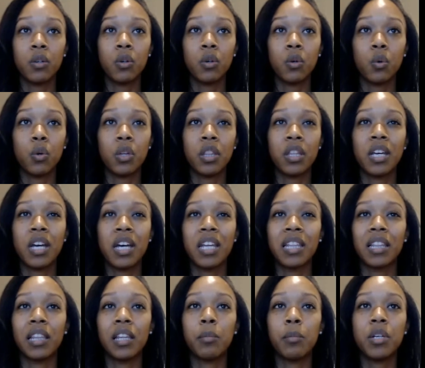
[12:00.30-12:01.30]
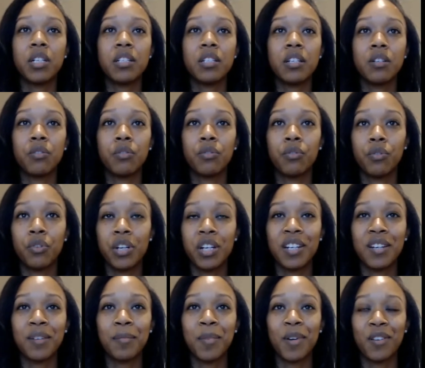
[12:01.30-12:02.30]
with the unlimited
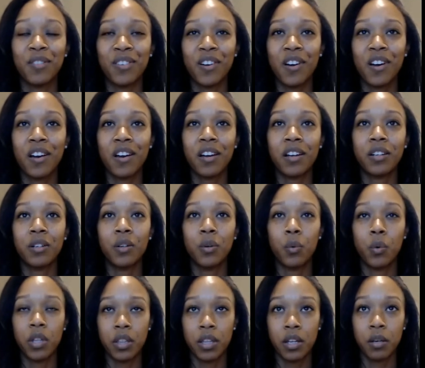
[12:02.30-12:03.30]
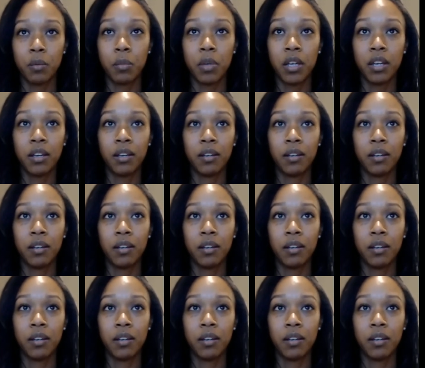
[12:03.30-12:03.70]
freedom of God within me.